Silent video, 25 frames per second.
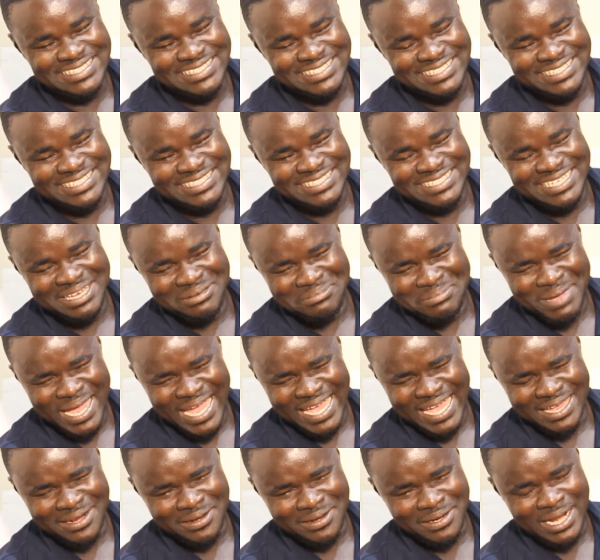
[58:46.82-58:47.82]
ye
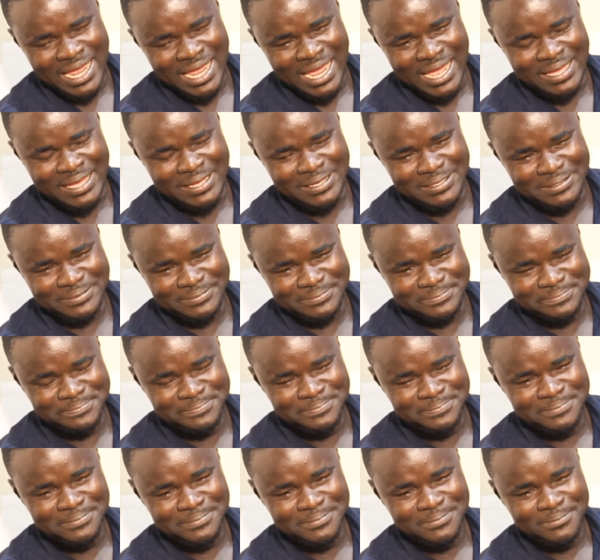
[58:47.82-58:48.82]
buy na
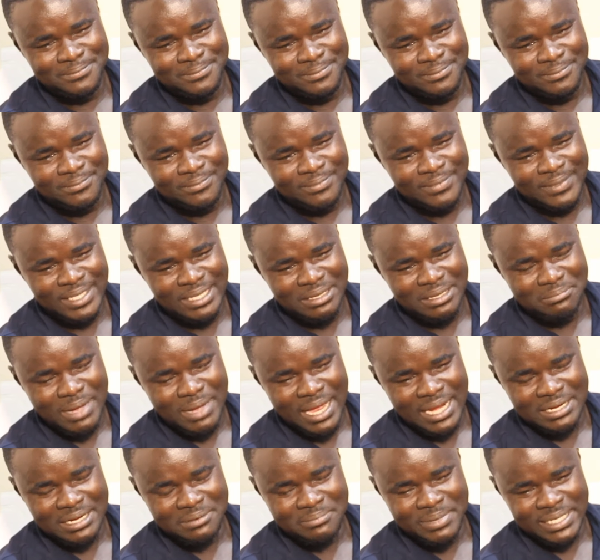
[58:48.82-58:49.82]

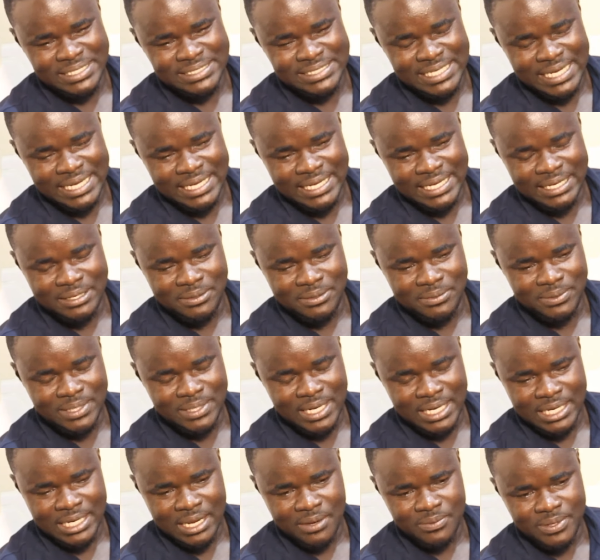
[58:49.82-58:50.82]
man the better ye no
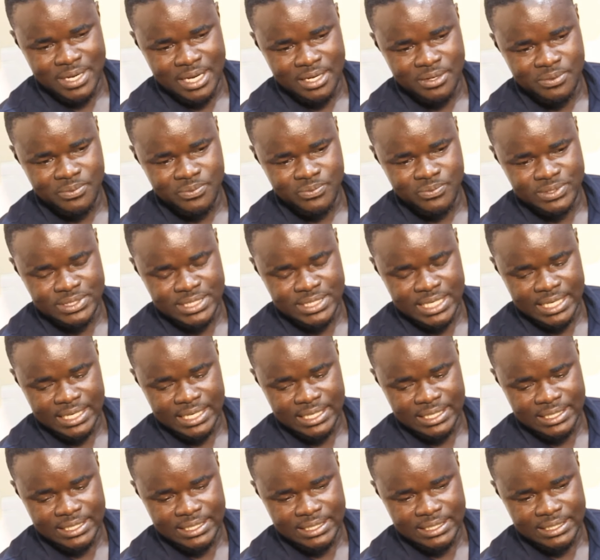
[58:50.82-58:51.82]
na doubt any who
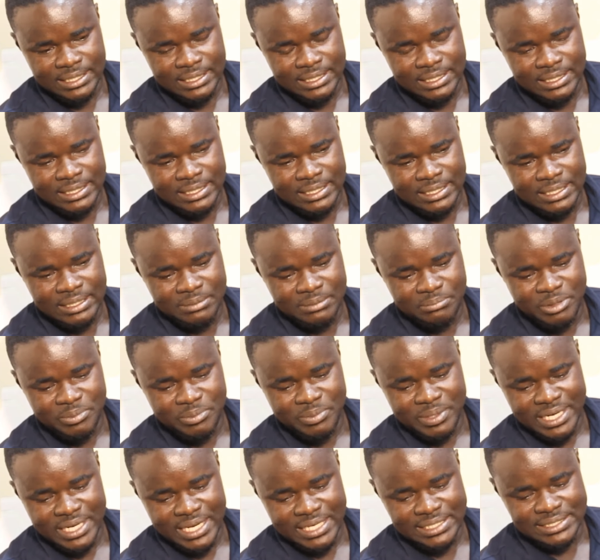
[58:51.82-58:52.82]
say
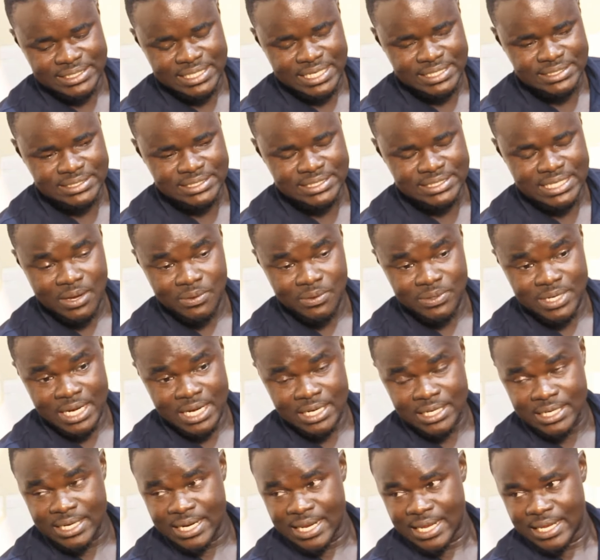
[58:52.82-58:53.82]
meme net and anti doubt
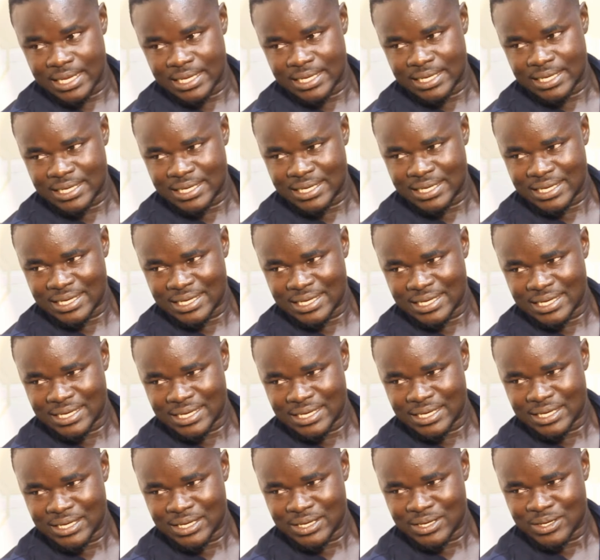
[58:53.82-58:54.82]
any na.
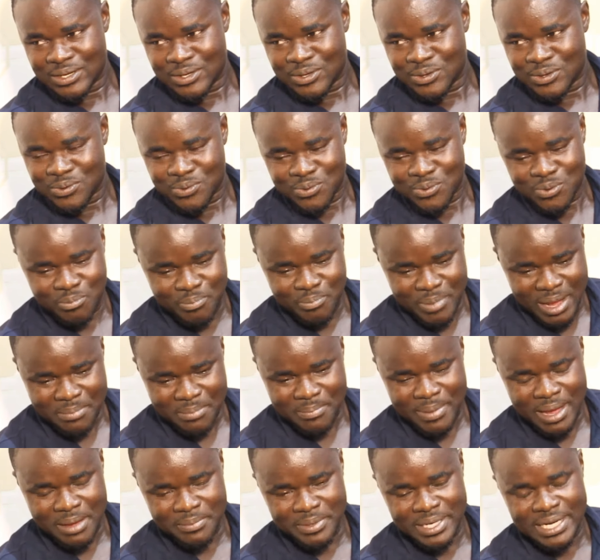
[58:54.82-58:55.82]
O
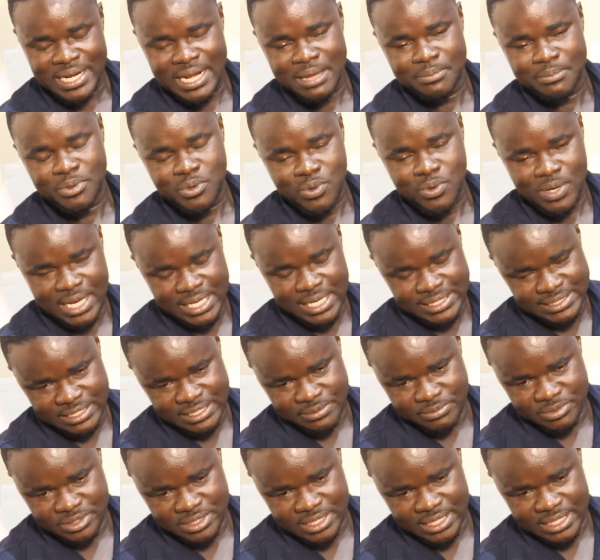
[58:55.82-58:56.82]
papa me na mno ka
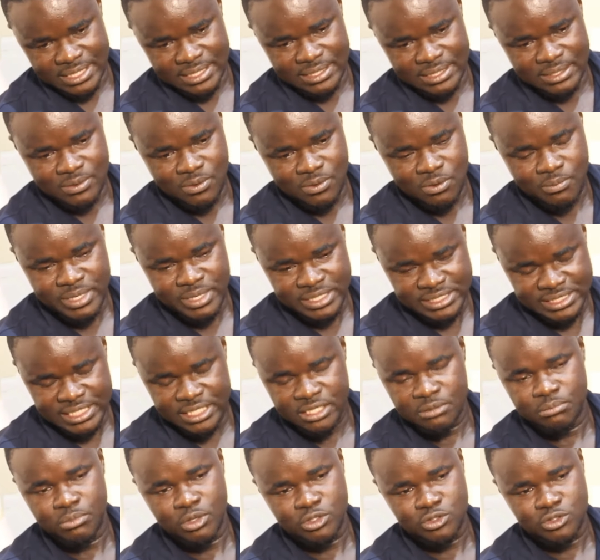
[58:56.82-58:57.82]
chem se obehye
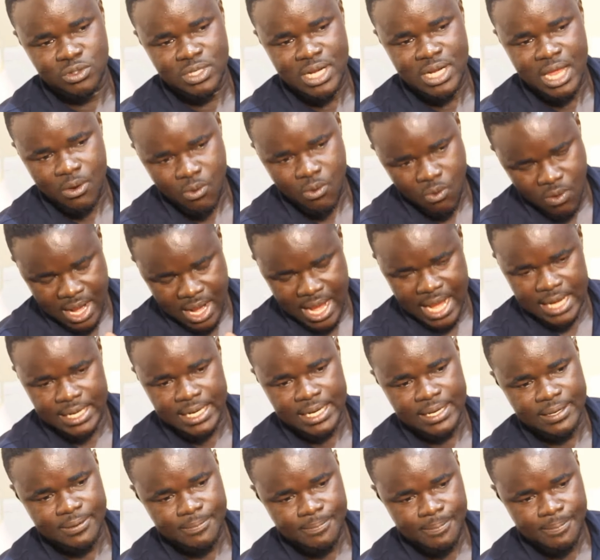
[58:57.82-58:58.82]
ne boto na akogana